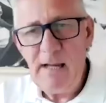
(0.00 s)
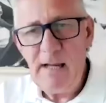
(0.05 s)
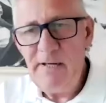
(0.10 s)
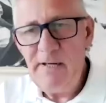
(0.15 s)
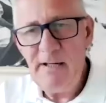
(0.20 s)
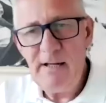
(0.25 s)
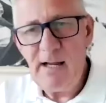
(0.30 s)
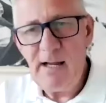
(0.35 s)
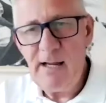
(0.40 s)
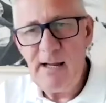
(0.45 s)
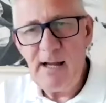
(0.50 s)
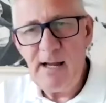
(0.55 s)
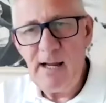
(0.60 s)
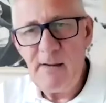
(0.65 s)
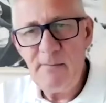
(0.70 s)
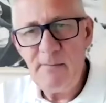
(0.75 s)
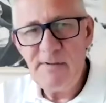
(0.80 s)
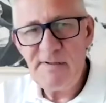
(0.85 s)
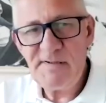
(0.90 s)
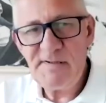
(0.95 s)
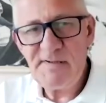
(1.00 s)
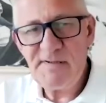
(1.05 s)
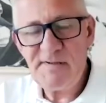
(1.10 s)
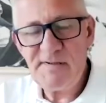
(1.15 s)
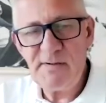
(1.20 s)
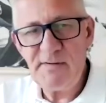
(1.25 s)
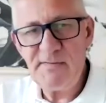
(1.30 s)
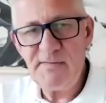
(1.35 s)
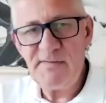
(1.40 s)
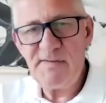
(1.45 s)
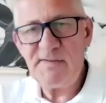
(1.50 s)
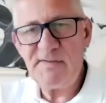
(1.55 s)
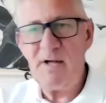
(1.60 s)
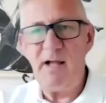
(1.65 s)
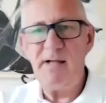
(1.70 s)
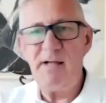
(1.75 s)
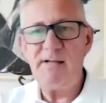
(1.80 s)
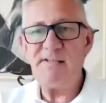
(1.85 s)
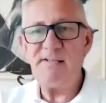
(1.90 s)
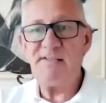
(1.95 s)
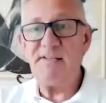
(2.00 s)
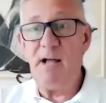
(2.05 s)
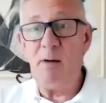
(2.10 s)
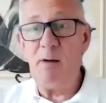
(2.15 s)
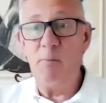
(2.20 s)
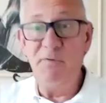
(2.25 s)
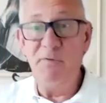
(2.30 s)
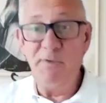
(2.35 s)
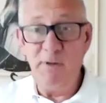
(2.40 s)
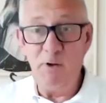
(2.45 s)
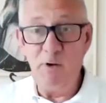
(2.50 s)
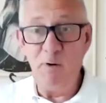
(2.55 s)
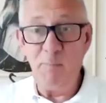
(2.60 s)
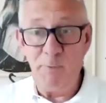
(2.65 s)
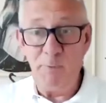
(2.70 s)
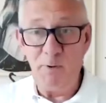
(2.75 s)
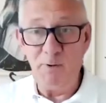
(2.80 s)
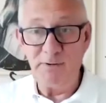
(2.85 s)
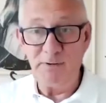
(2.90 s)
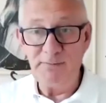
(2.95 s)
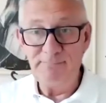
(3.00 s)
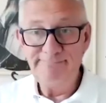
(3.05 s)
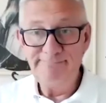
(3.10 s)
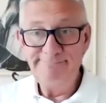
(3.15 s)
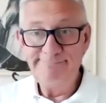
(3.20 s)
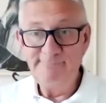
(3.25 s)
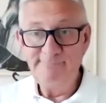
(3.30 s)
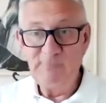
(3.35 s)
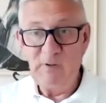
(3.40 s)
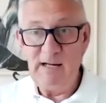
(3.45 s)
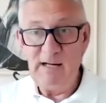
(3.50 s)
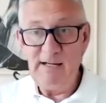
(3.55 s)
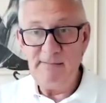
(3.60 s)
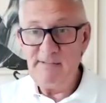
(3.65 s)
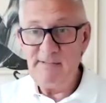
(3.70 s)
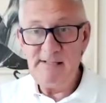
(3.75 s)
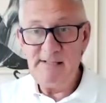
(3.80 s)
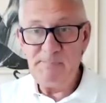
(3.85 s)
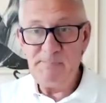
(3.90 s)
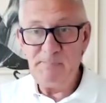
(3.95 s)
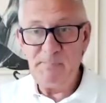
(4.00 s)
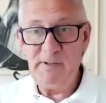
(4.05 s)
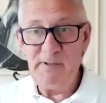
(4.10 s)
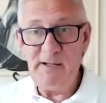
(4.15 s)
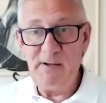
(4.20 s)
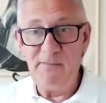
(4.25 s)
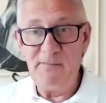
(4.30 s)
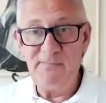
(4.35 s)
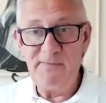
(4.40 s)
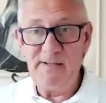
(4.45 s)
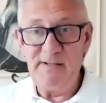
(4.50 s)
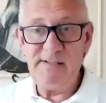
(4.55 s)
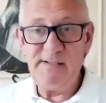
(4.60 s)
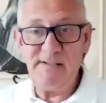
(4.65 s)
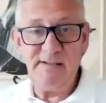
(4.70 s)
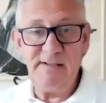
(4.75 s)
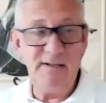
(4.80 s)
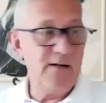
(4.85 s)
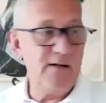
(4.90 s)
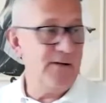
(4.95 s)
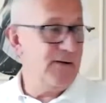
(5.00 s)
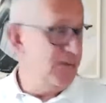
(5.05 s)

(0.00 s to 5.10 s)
mean, I would sort of start with the lookbook, right? It's pretty obvious, you know.